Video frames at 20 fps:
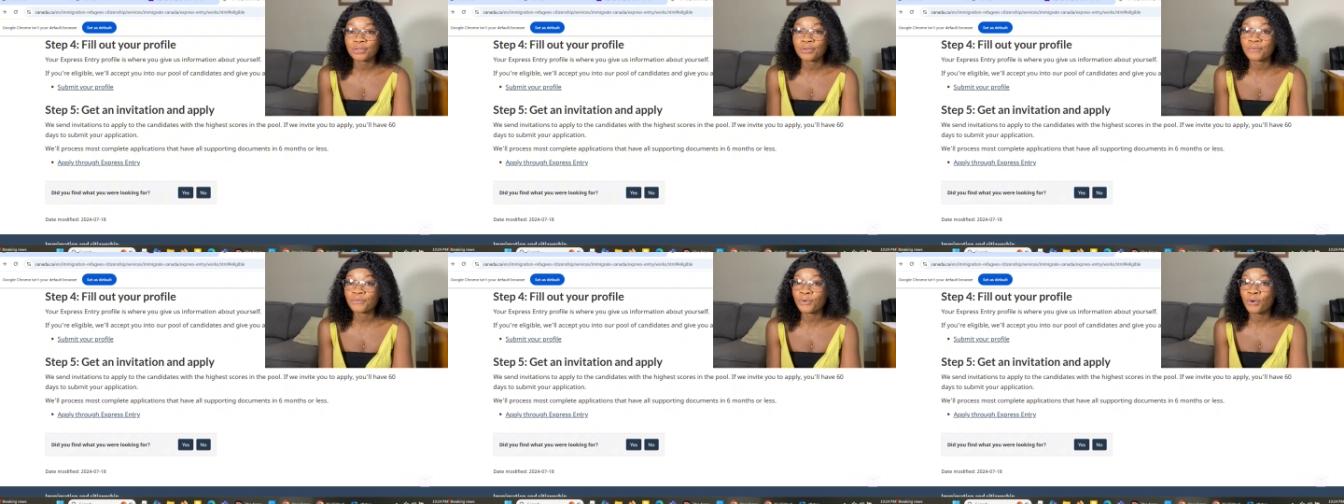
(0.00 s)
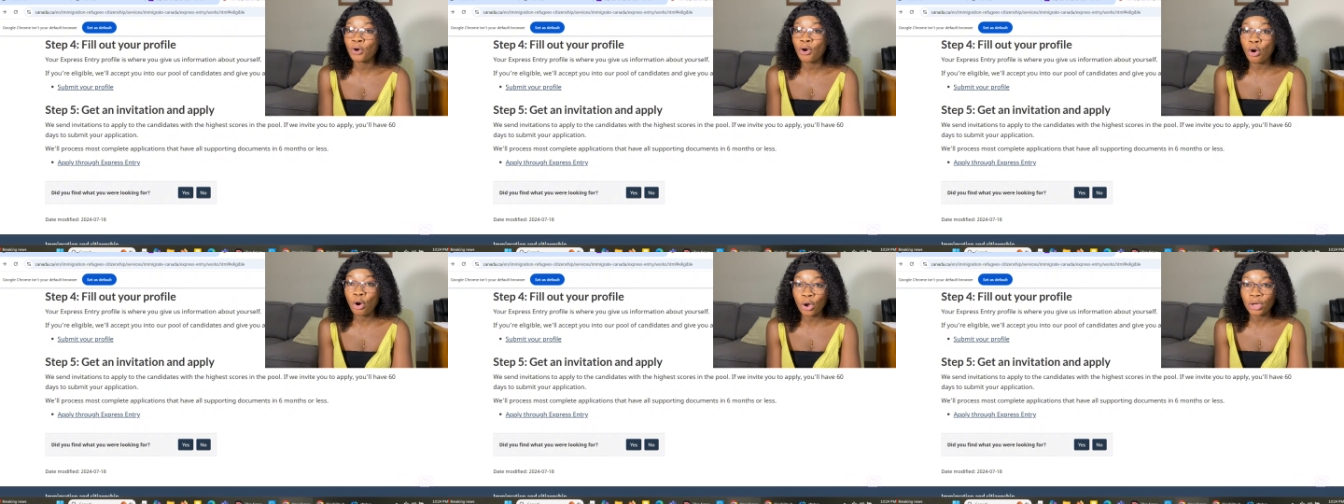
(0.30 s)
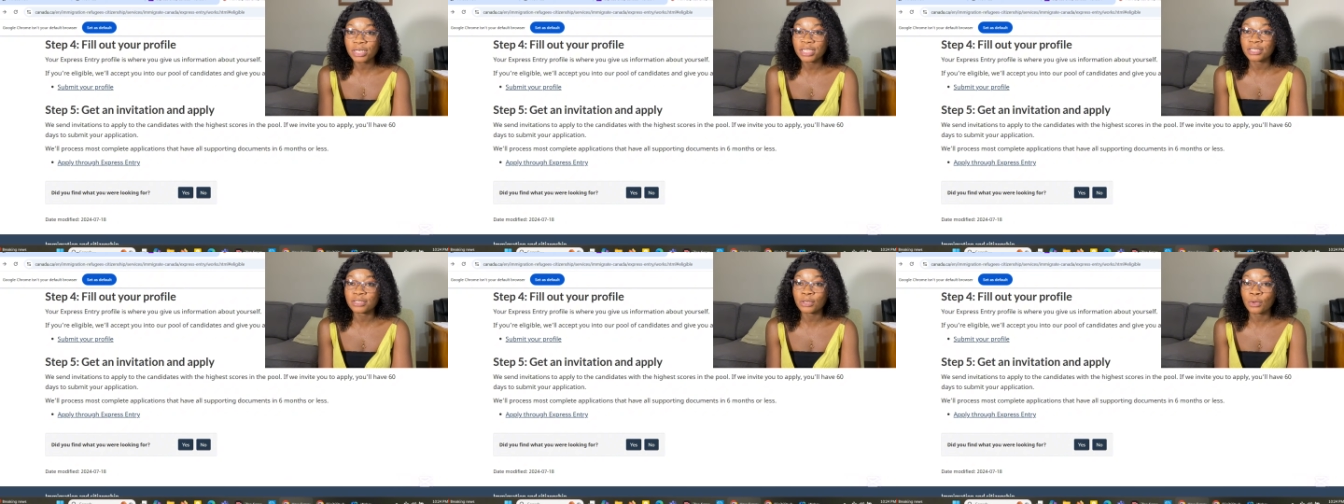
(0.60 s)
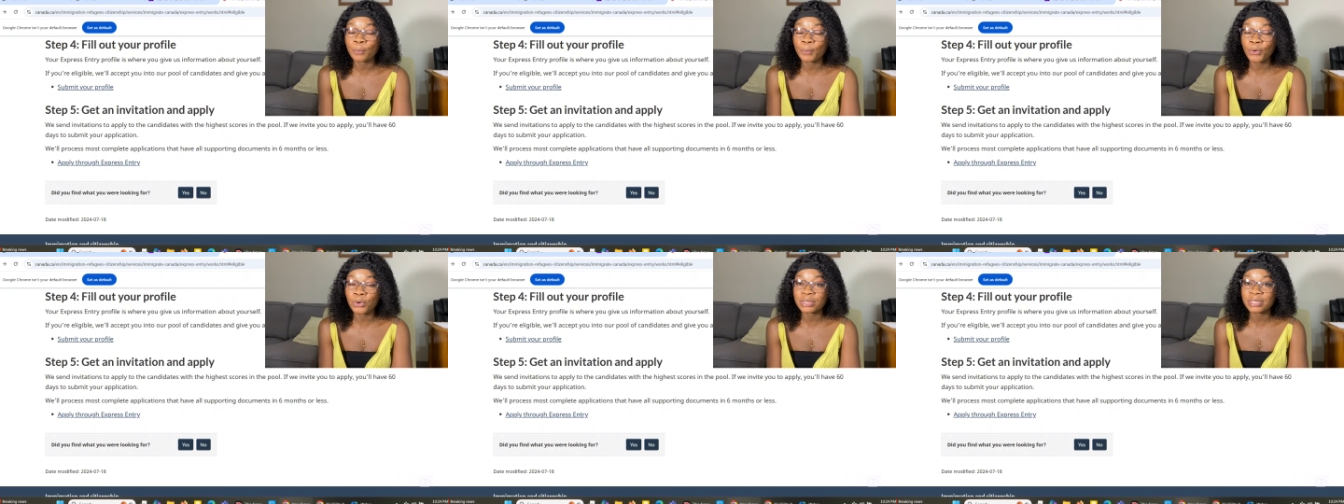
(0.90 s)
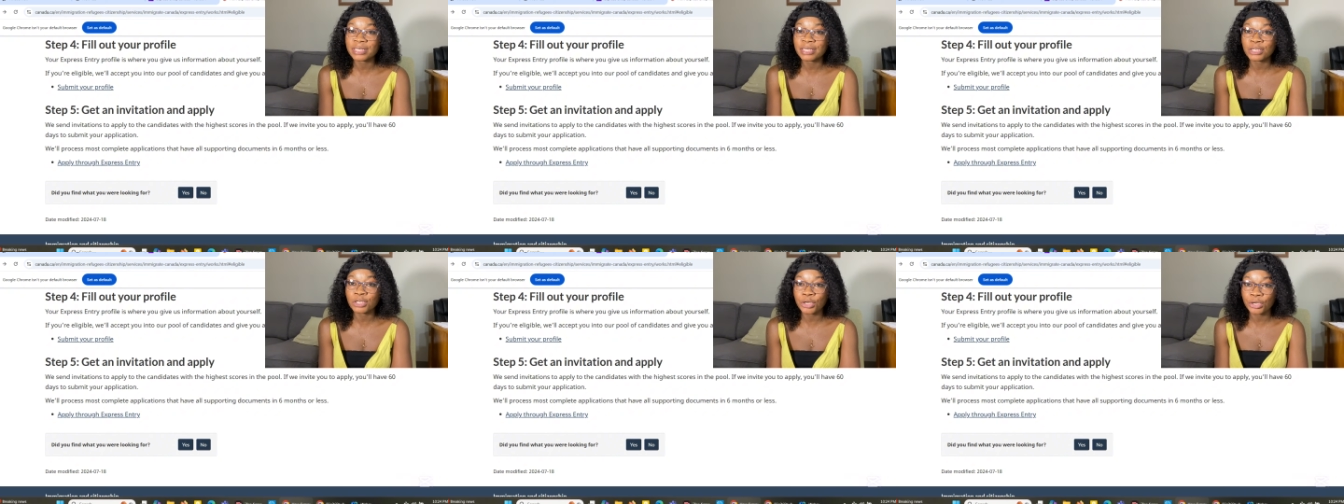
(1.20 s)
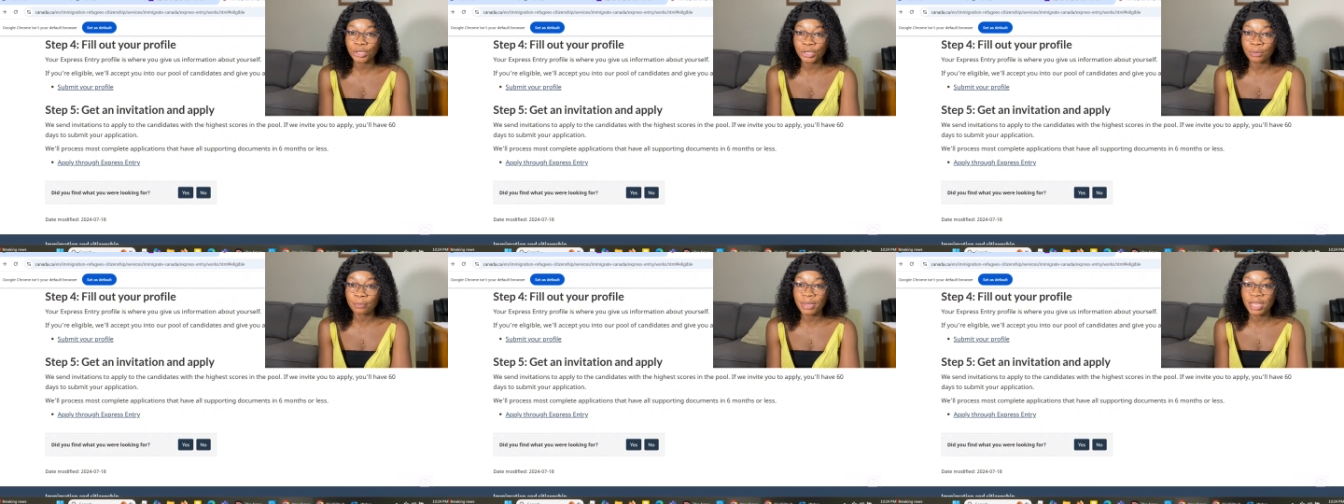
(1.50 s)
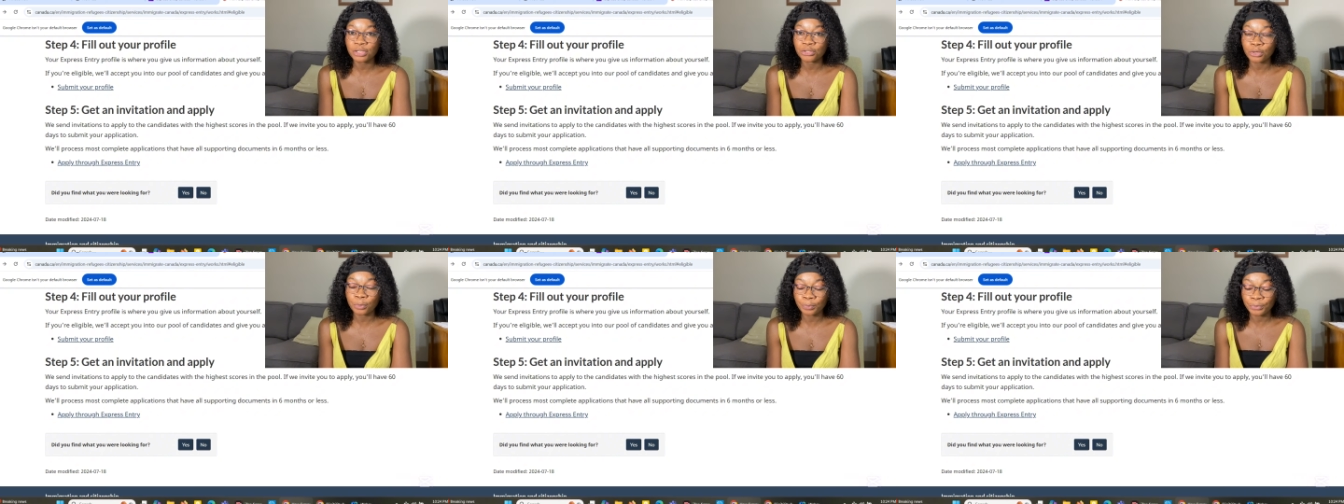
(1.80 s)
you for all the supporting
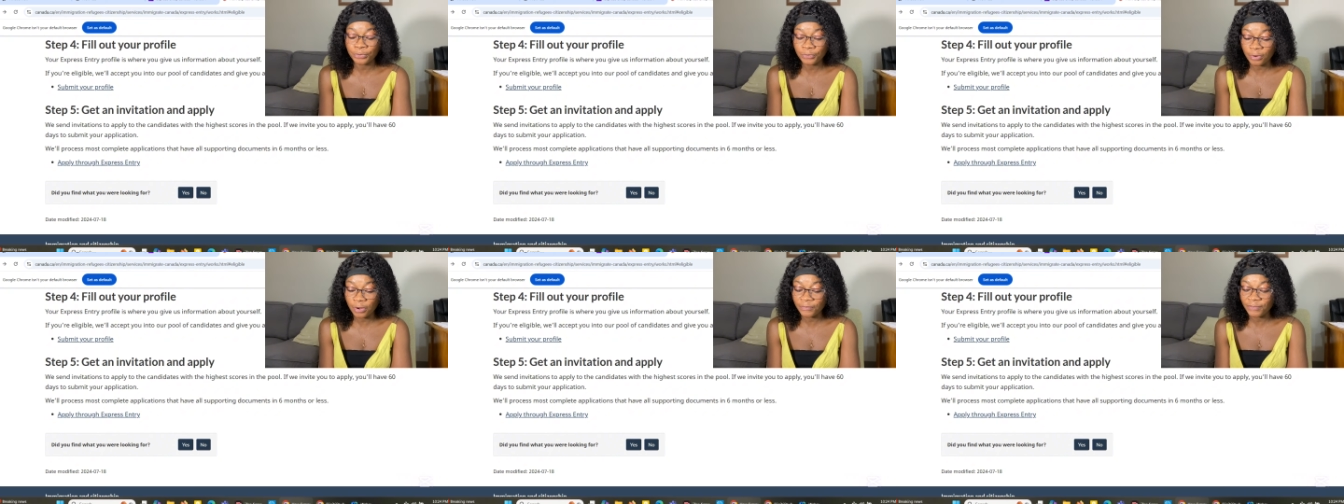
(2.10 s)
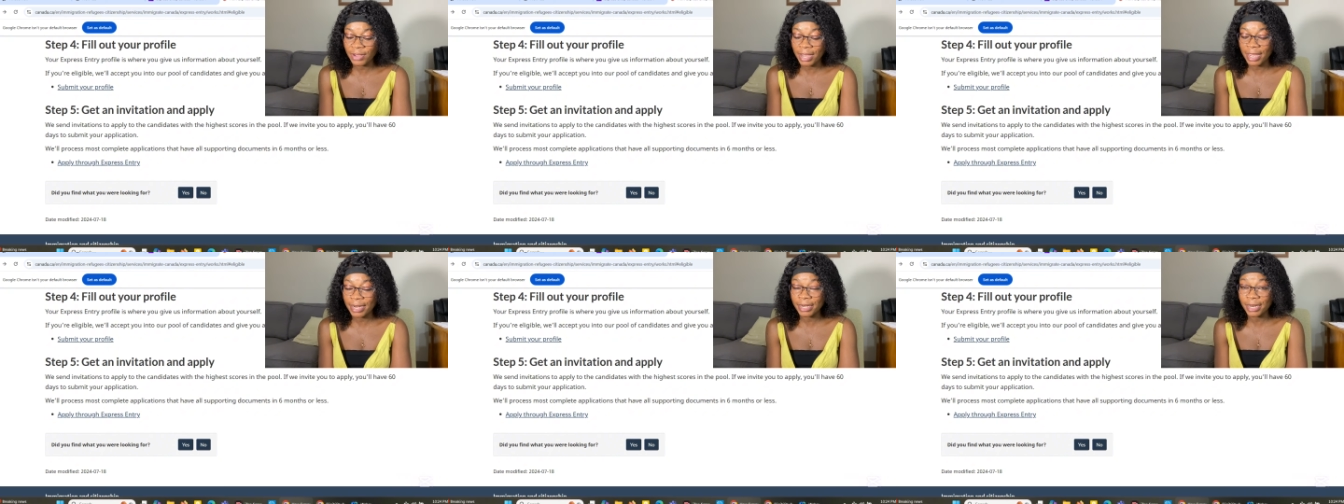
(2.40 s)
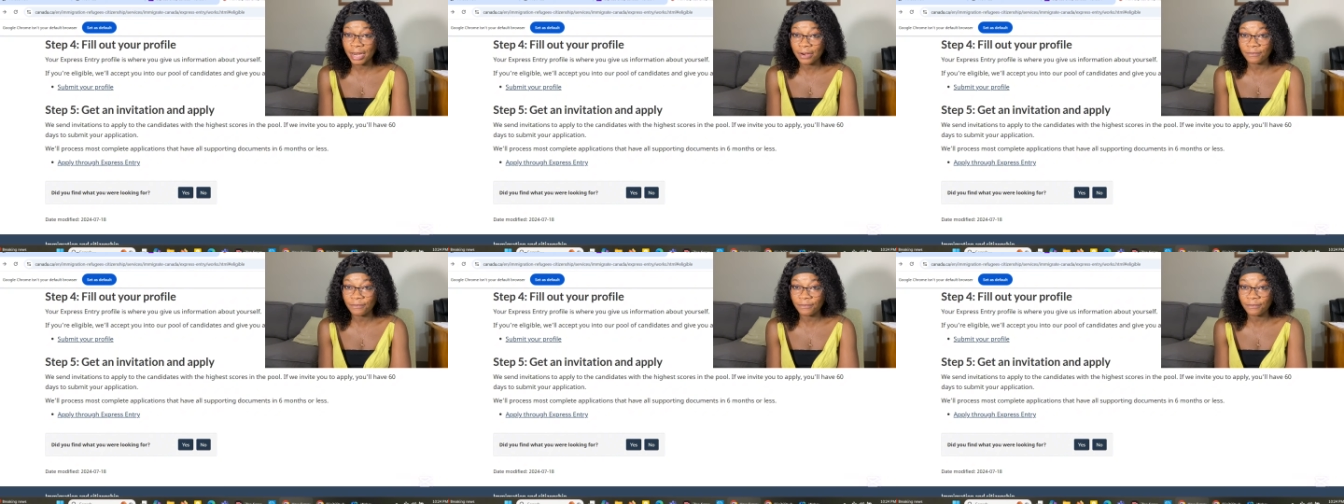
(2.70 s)
documents, your proof of fund,